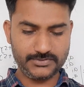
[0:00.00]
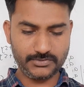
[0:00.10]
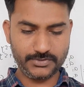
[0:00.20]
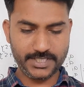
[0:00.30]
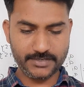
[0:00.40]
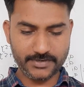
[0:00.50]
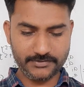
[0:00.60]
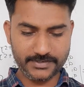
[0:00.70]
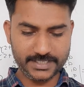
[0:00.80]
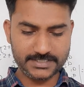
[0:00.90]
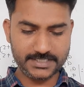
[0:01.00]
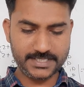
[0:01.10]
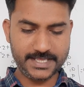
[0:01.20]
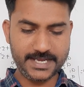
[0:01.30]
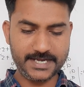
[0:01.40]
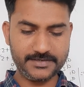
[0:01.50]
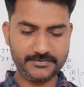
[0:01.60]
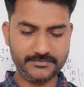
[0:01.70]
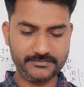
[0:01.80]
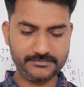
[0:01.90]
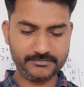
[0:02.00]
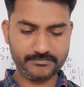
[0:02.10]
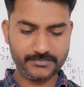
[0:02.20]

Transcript: So here what we can say, that